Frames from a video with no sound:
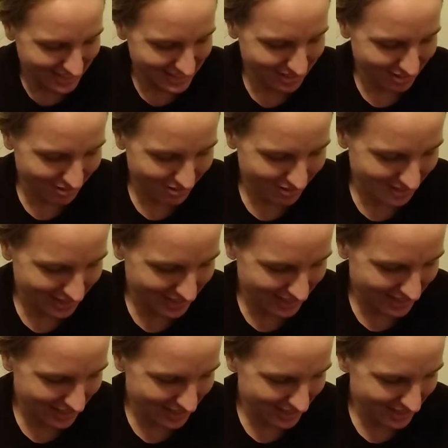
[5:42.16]
So,
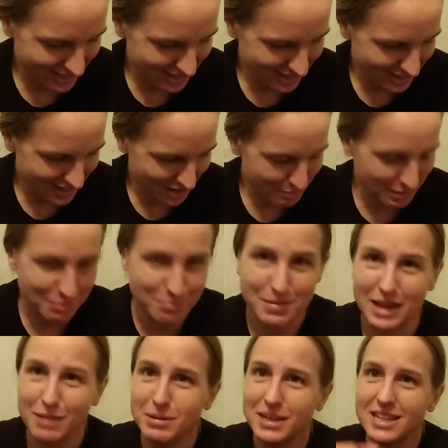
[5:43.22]
I mean,
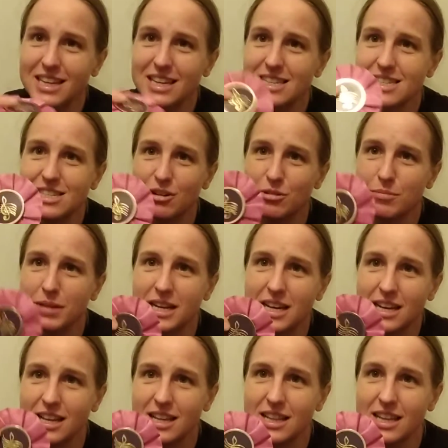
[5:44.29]
maybe these don't mean
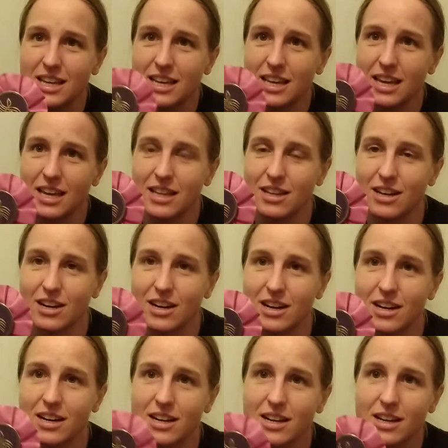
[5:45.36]
anything
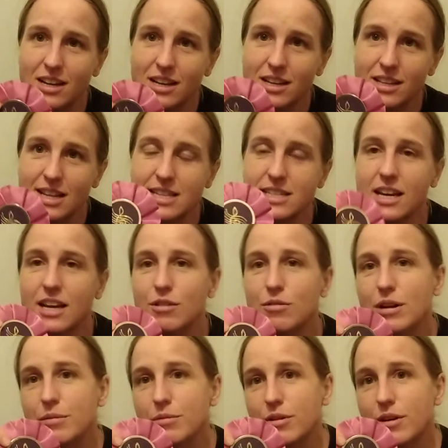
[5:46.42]
either. That's kind of
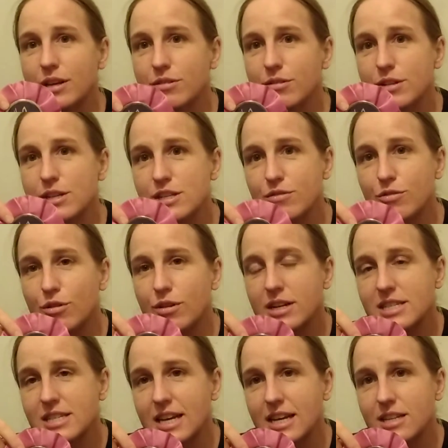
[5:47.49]
what I'm going through this for,
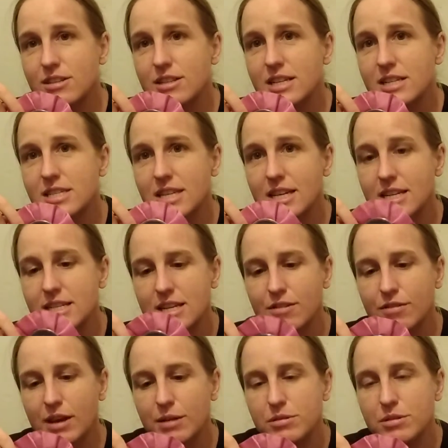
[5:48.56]
is like, do these things that
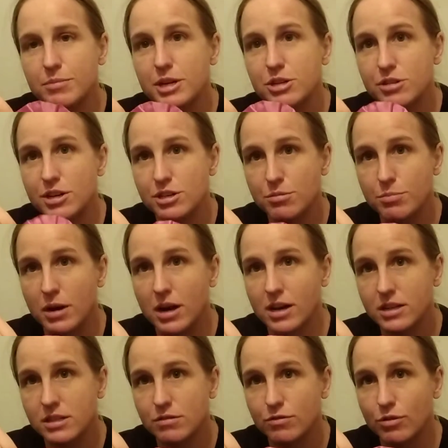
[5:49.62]
I've kept in my treasure
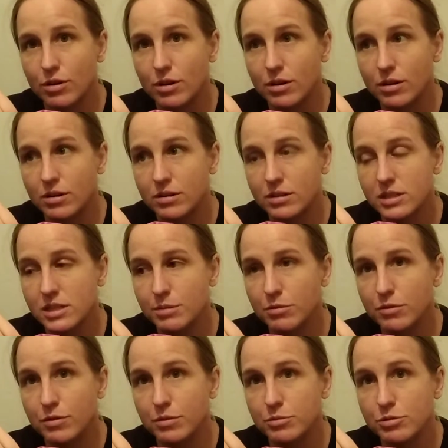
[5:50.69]
box for some
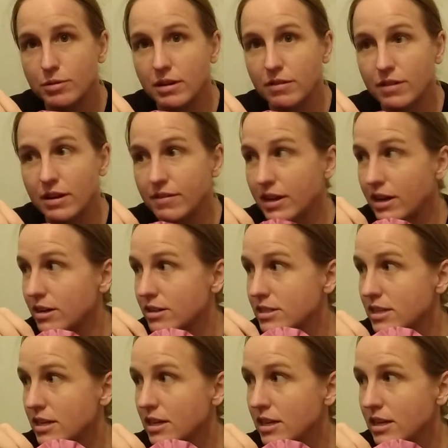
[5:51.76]
of them 25 years,
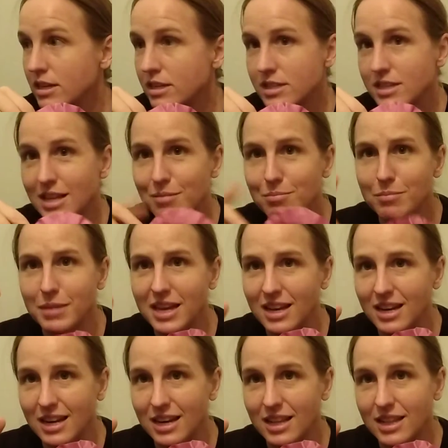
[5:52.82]
do they
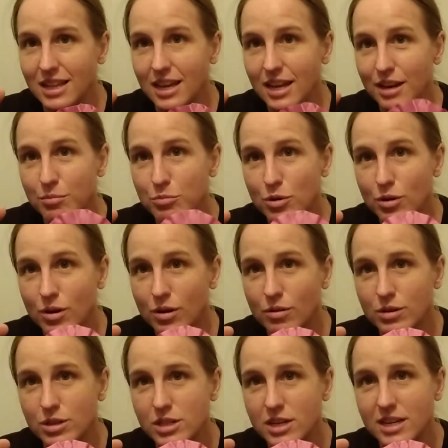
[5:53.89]
mean anything anymore,
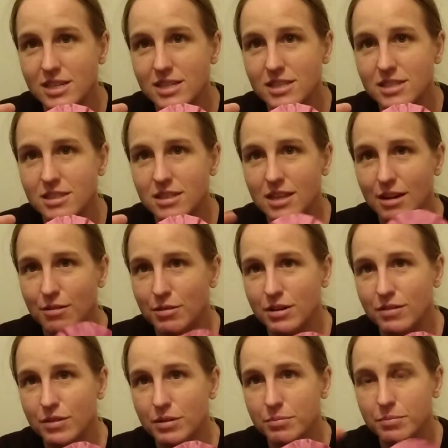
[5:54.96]
or should I just get rid
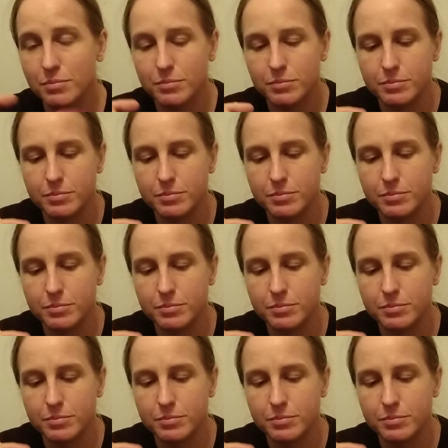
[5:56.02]
of them?